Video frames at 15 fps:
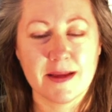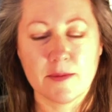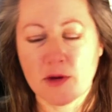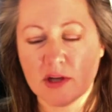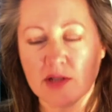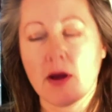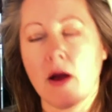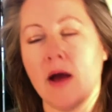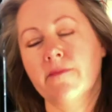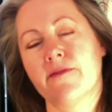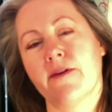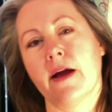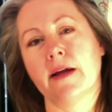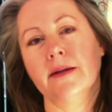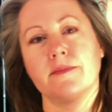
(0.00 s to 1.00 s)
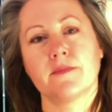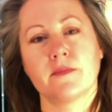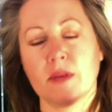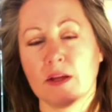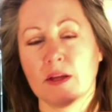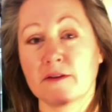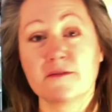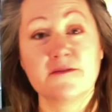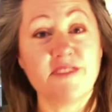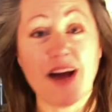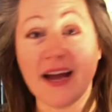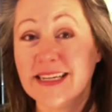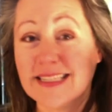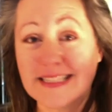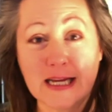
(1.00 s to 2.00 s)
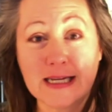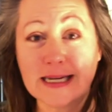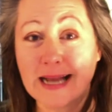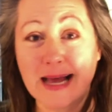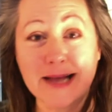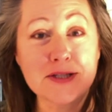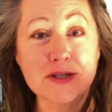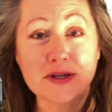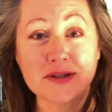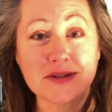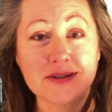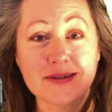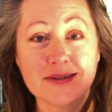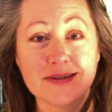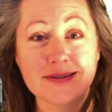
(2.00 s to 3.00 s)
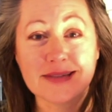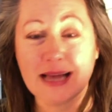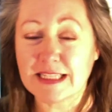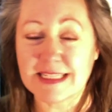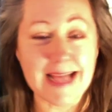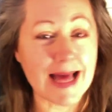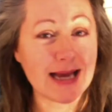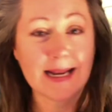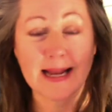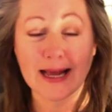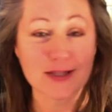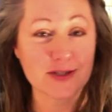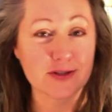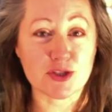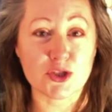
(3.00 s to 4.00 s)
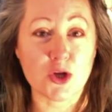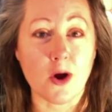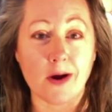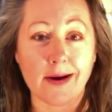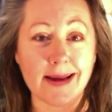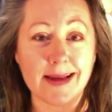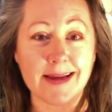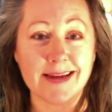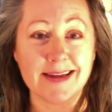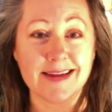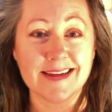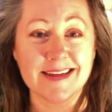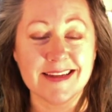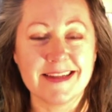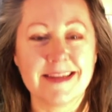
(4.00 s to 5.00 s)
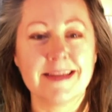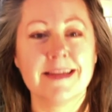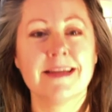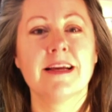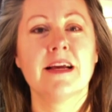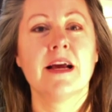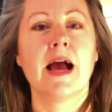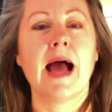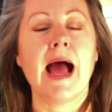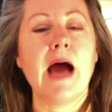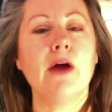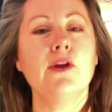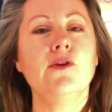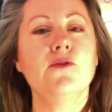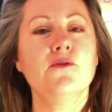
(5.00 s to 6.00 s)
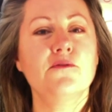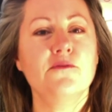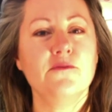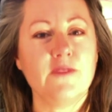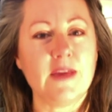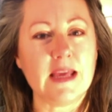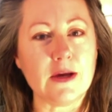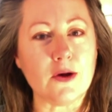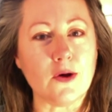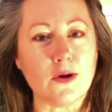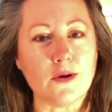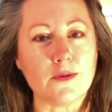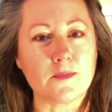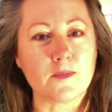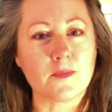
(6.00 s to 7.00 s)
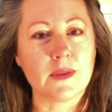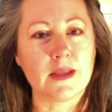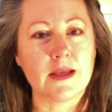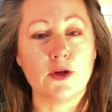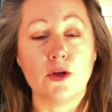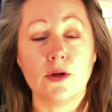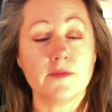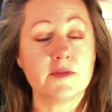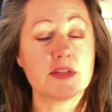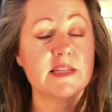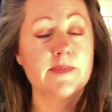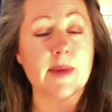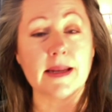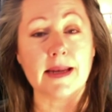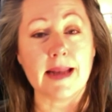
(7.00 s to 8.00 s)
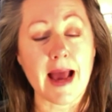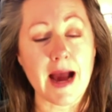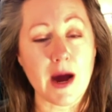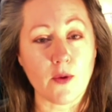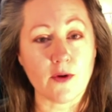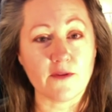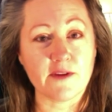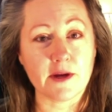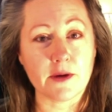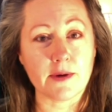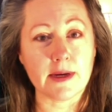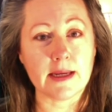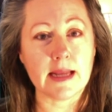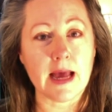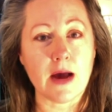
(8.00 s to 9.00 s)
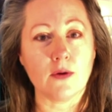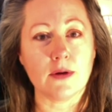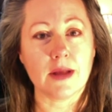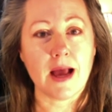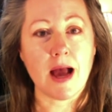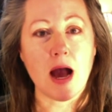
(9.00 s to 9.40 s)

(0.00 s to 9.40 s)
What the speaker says: Well, I'm fine. Fine is not an answer. That's not an answer. Sorry. How do you feel? You don't have to spend an hour figuring it out.